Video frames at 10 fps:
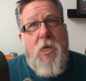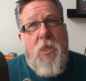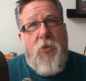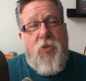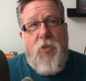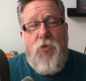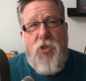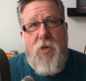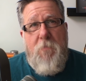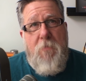the
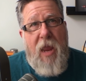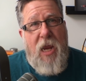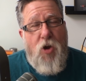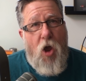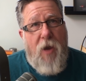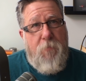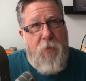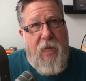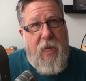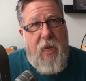solution may not
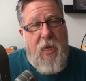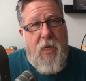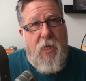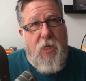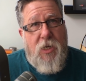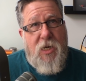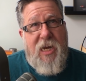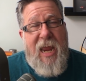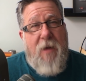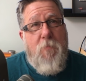be to
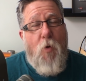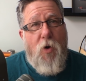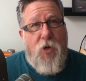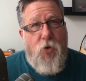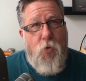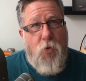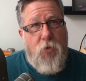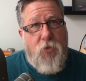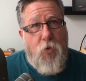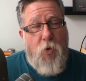get more
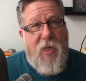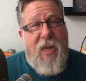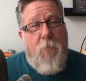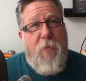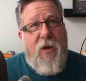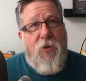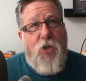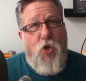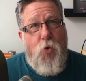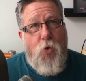tools or to get a better
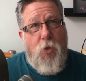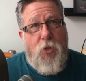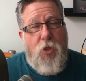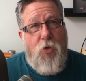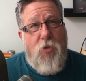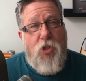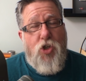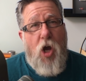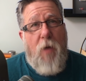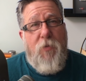tool to do the
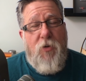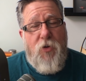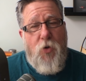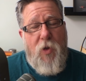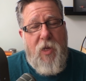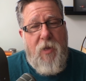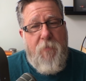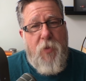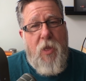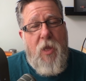job you're doing,
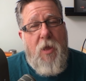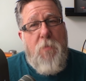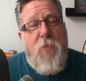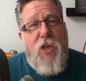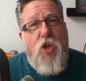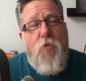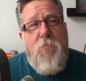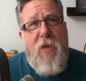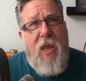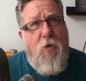but you
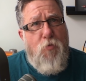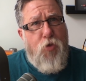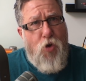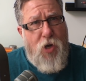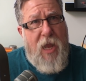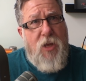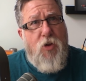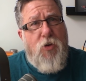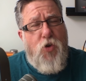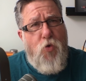may look at
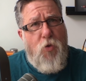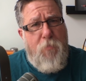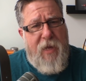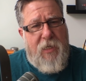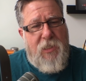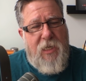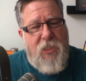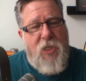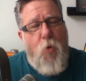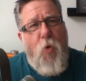your tool mix and
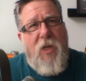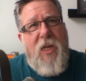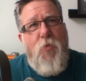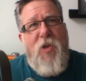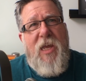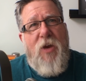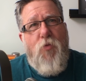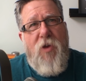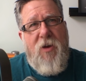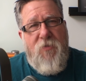say, what can we get
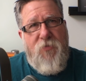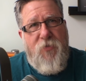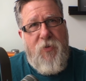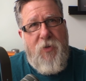rid of